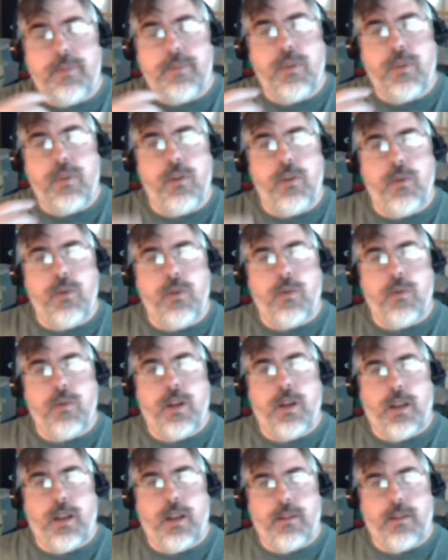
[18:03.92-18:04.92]
People who
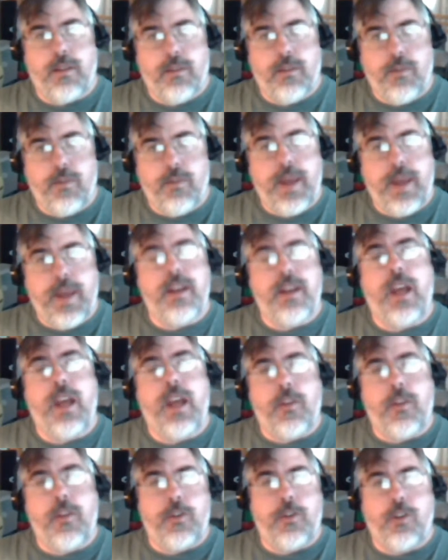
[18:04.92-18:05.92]
band
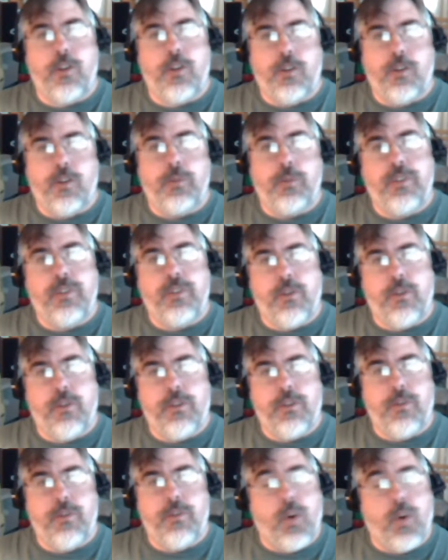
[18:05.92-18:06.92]
together into groups in
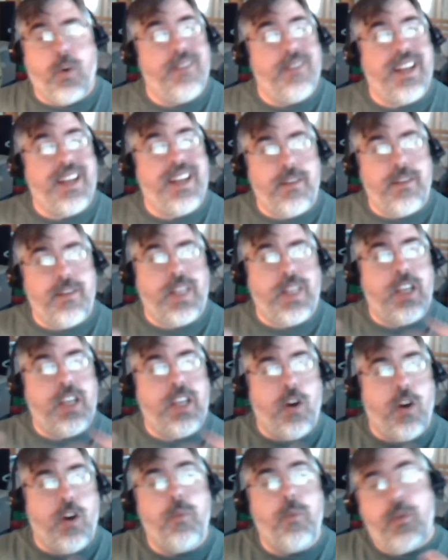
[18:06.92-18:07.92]
order to more effectively
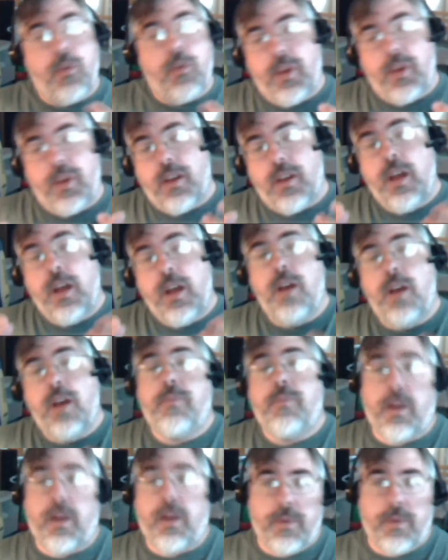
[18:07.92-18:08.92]
cope with
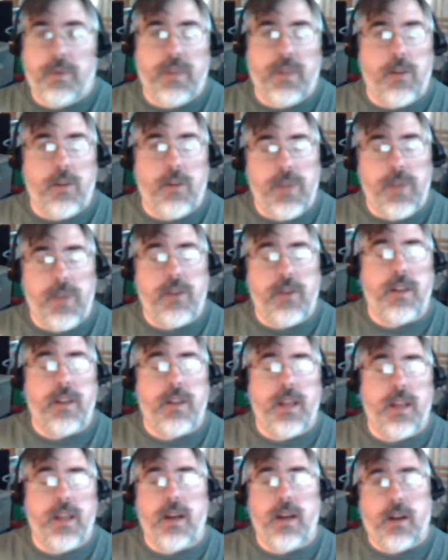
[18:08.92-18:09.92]
problems that are bigger
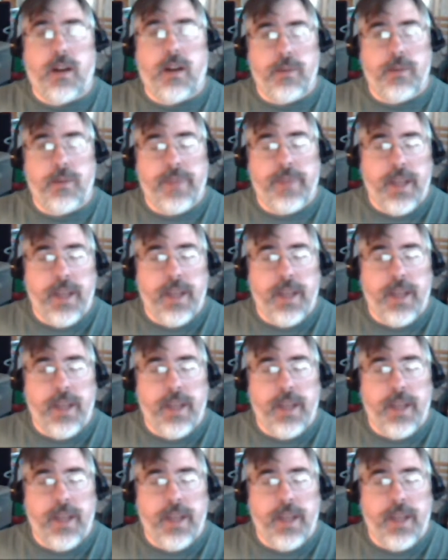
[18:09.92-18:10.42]
than they are.